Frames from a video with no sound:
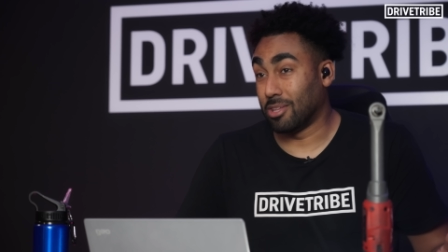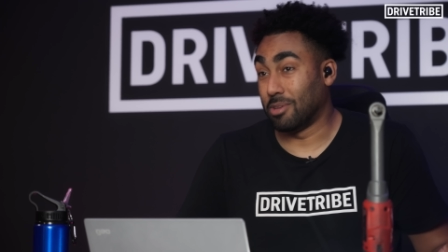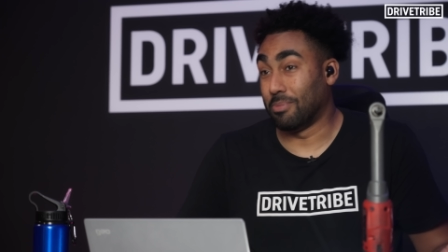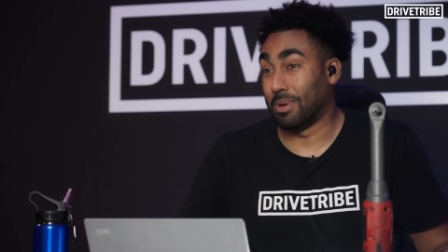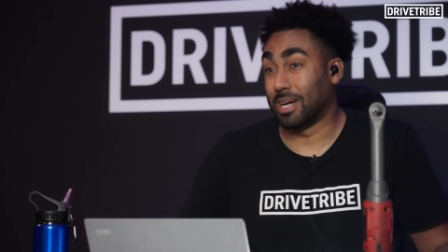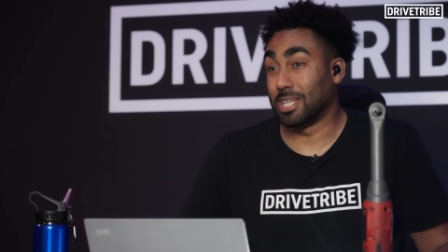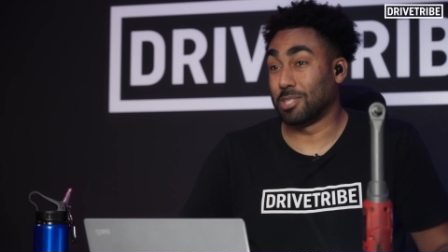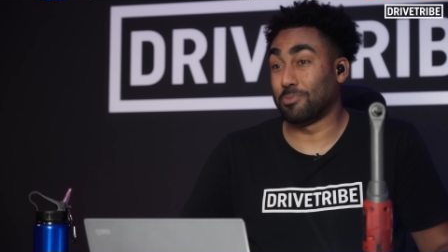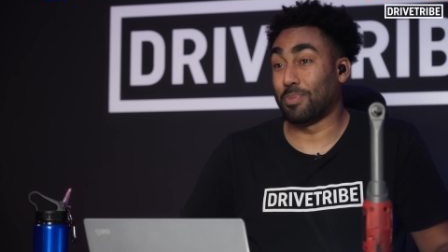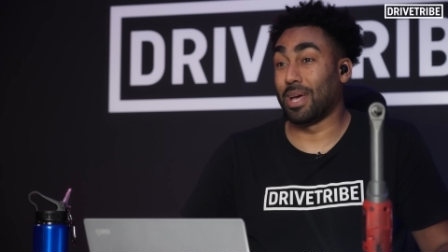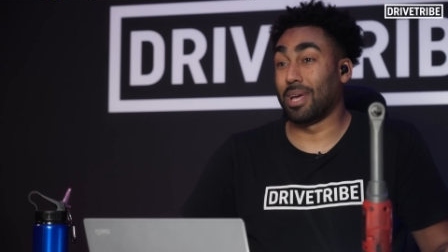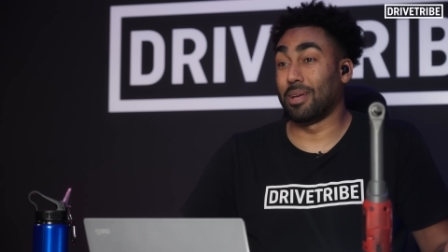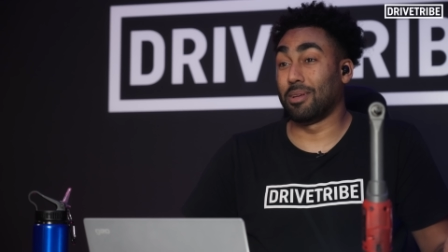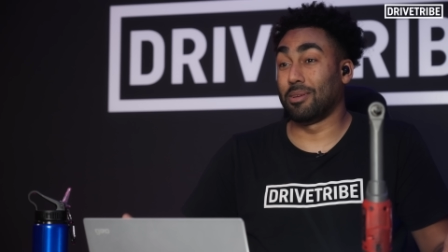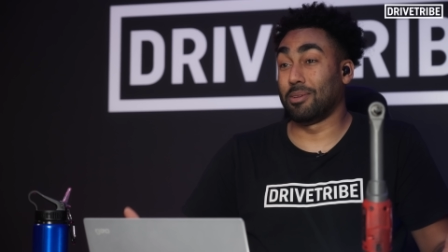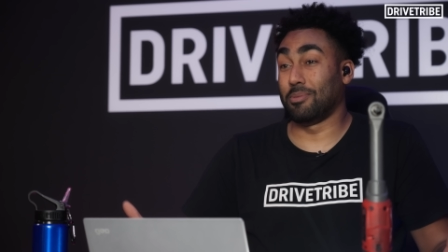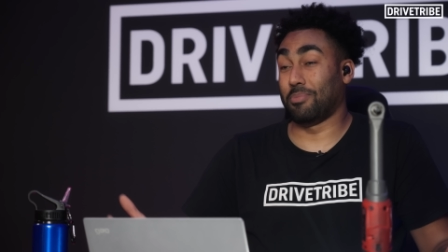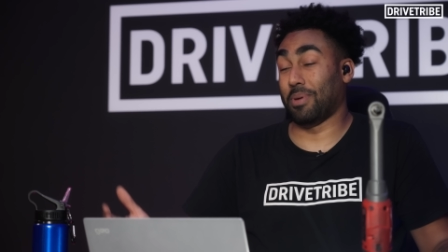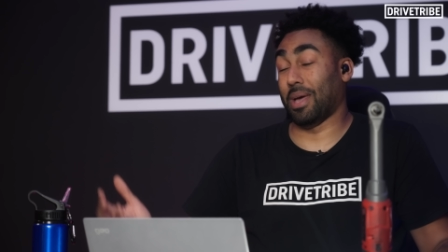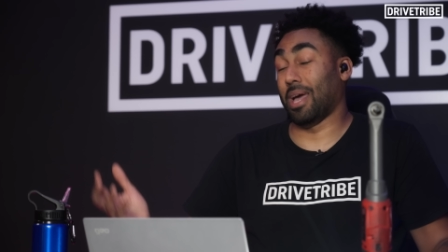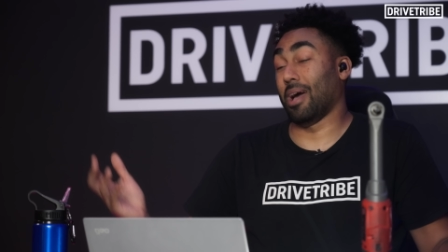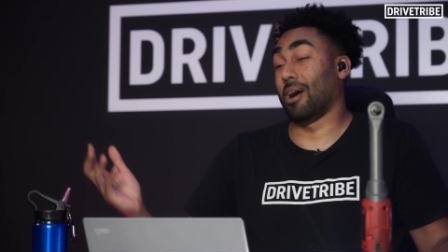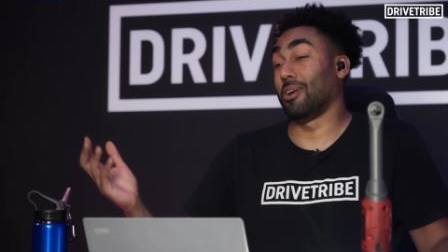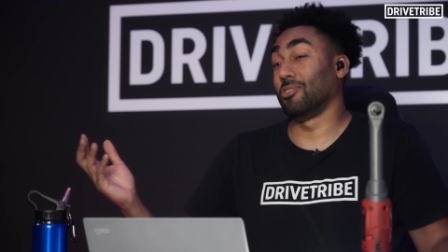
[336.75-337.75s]
You might pay
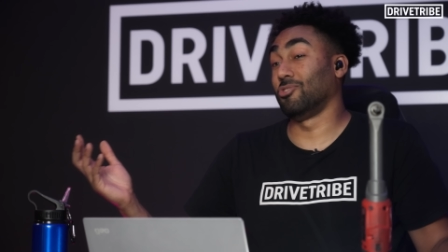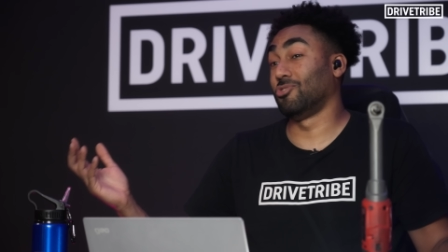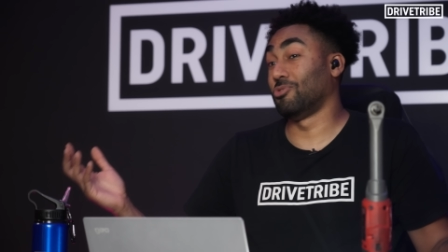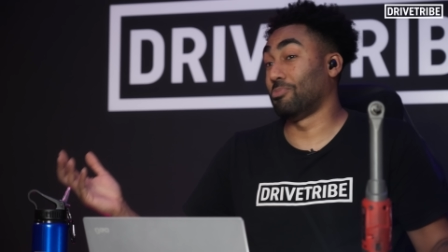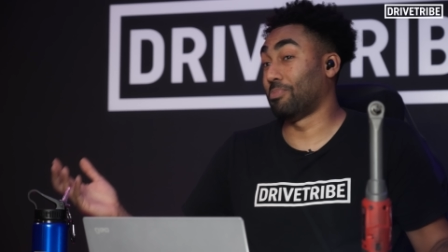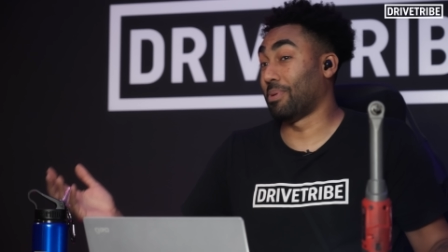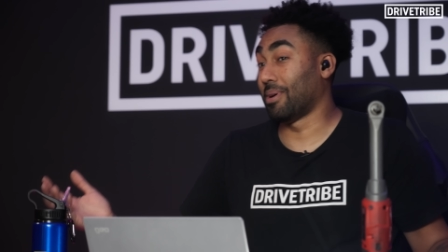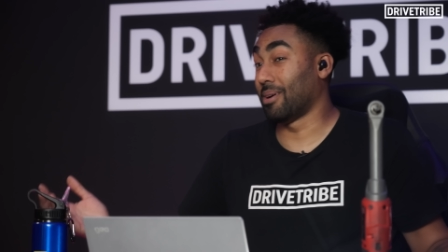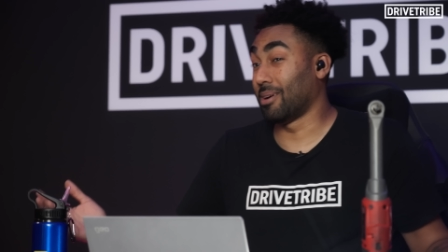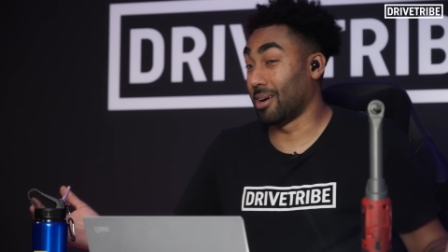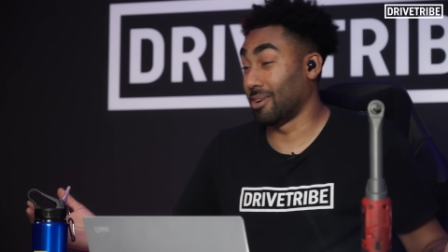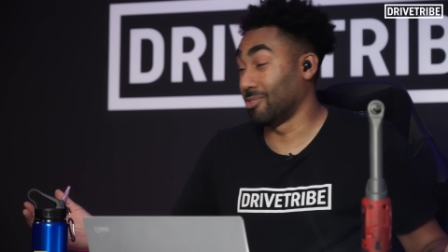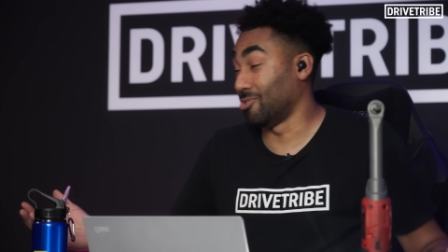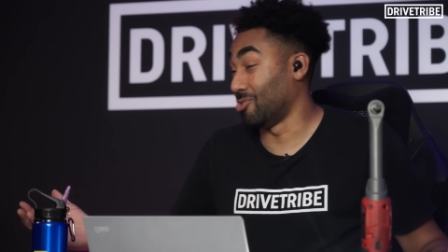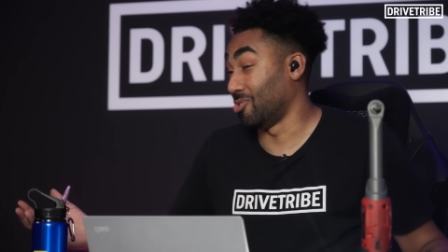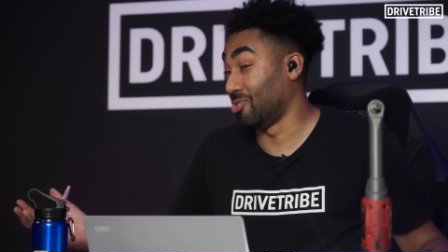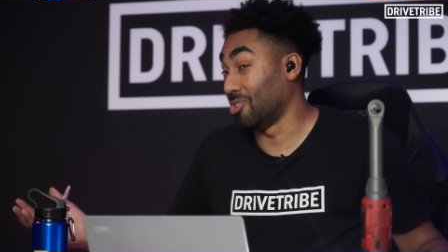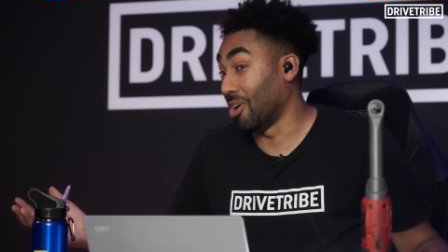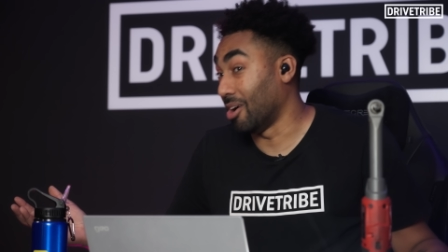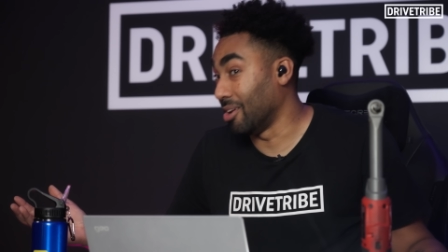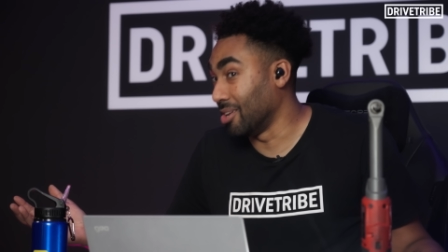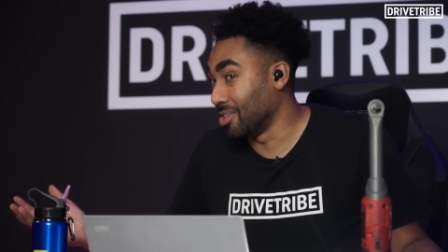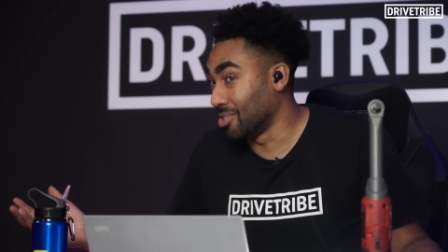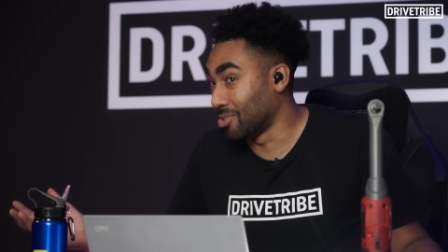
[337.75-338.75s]

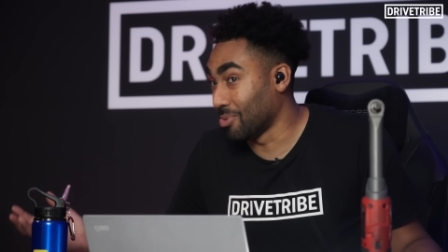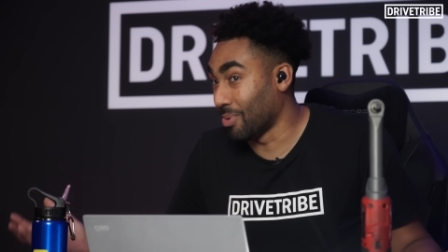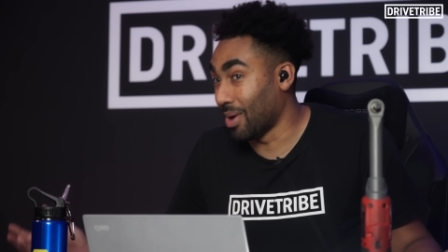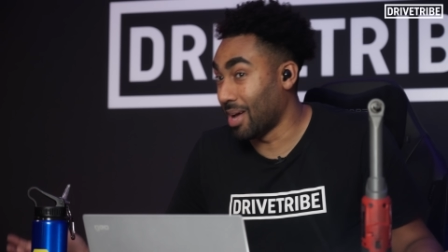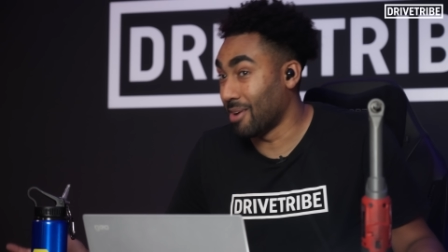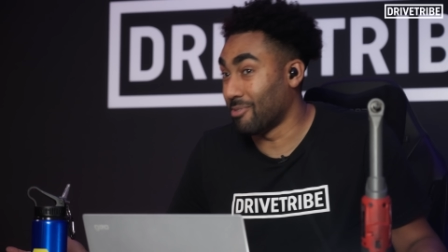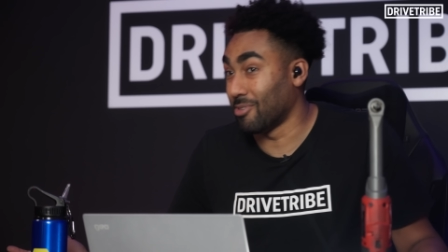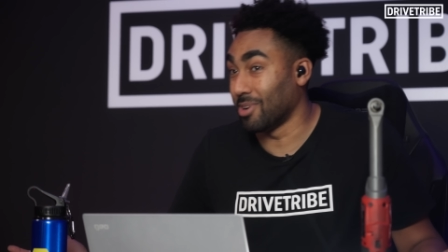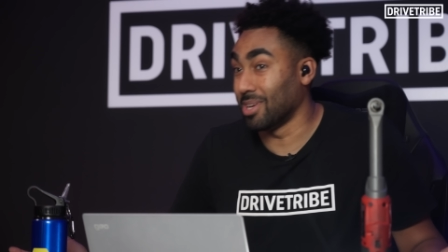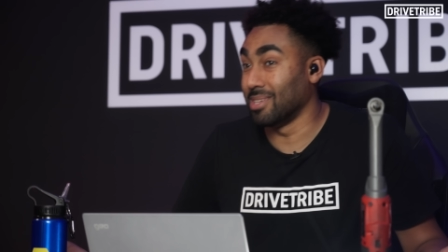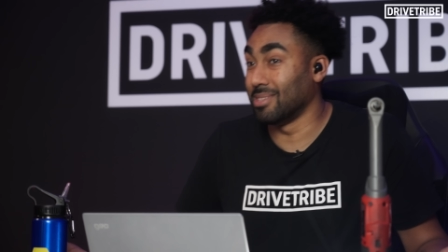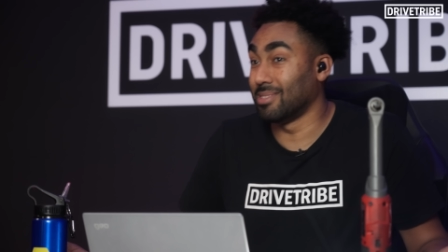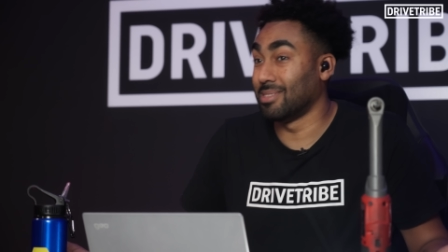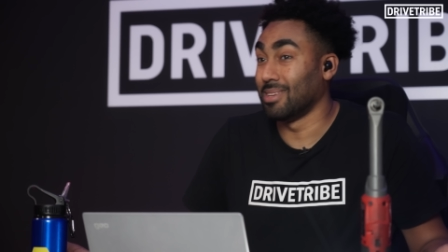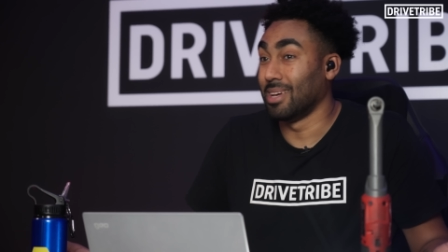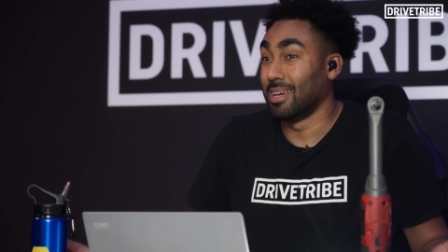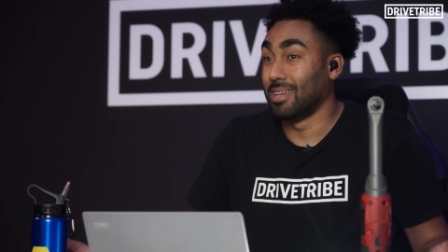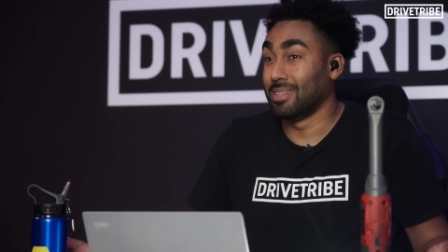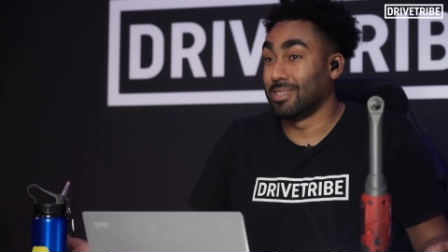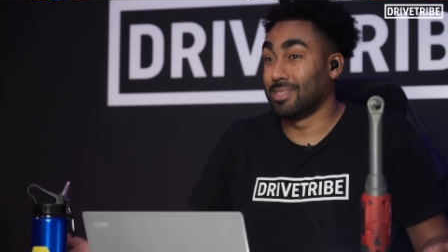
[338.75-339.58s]
$100 or whatever it is